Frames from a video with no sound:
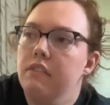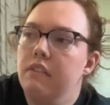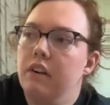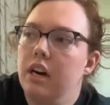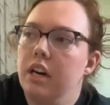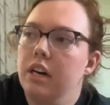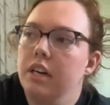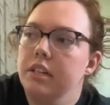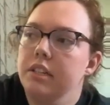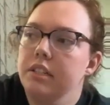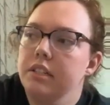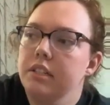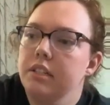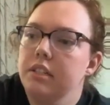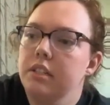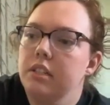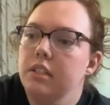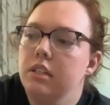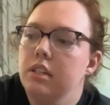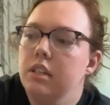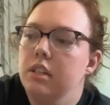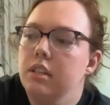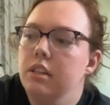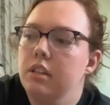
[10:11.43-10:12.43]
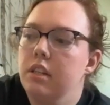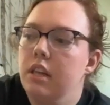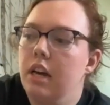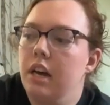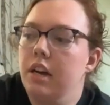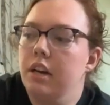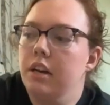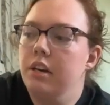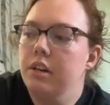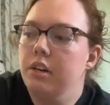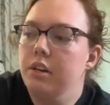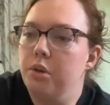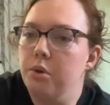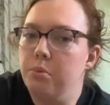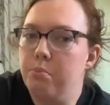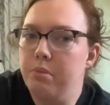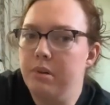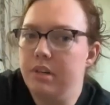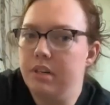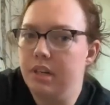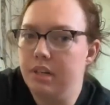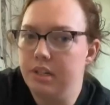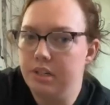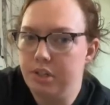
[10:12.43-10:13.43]
advise that you
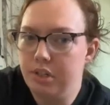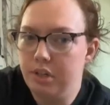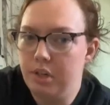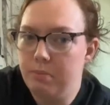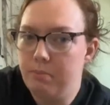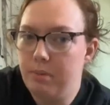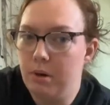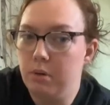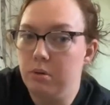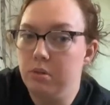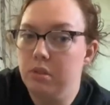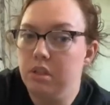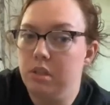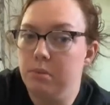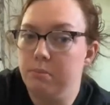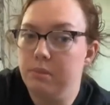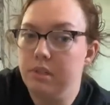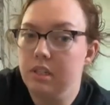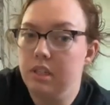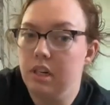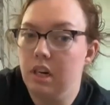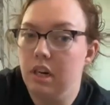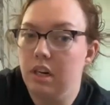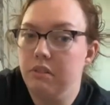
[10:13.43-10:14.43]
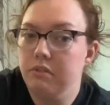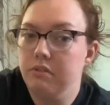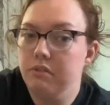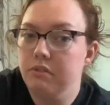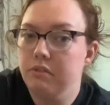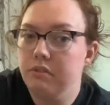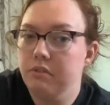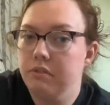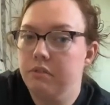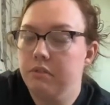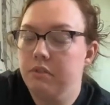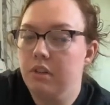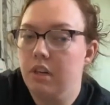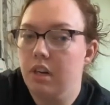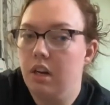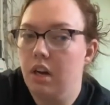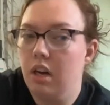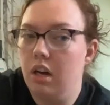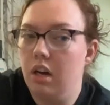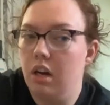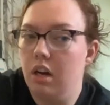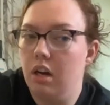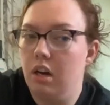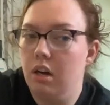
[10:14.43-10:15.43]
potentially post some stuff.
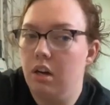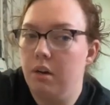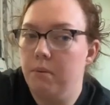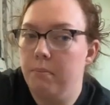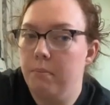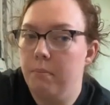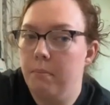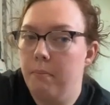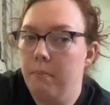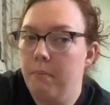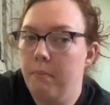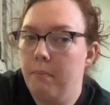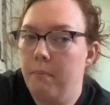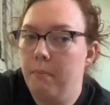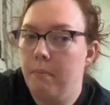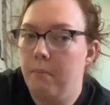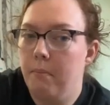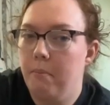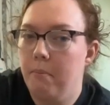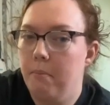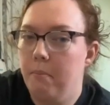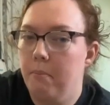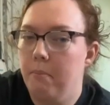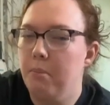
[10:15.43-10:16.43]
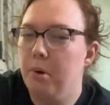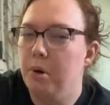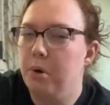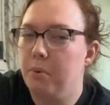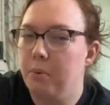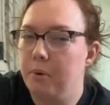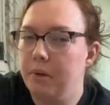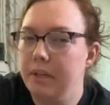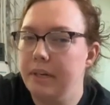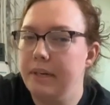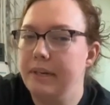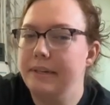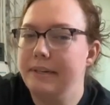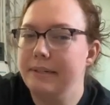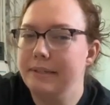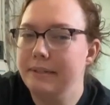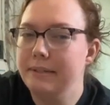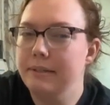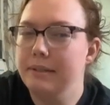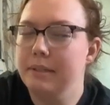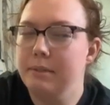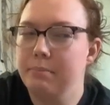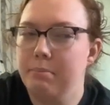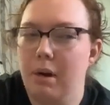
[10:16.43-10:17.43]
Um, book
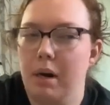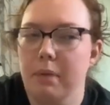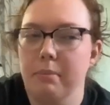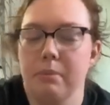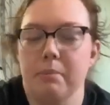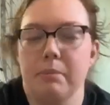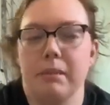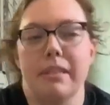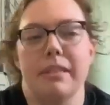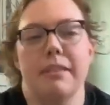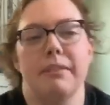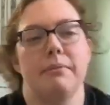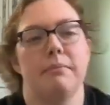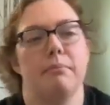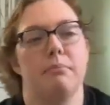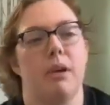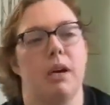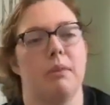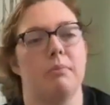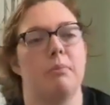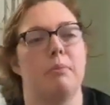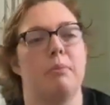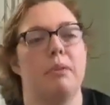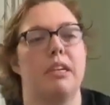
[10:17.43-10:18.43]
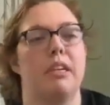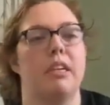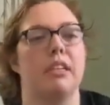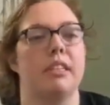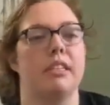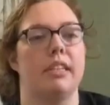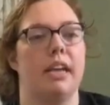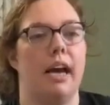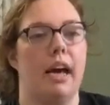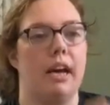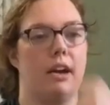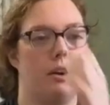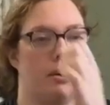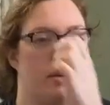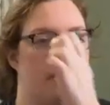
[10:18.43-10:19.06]
related is probably probably good to